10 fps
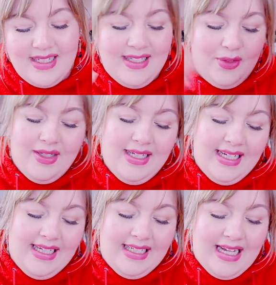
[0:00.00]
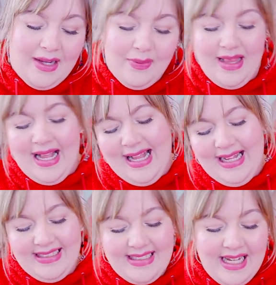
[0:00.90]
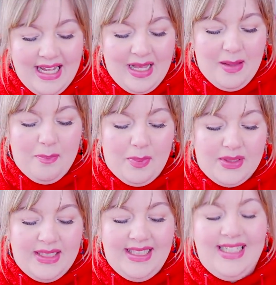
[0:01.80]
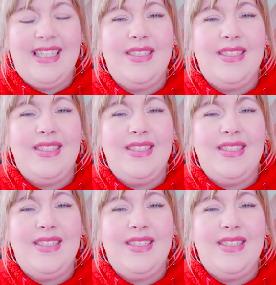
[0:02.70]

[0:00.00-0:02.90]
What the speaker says: And looking at it now, the head and body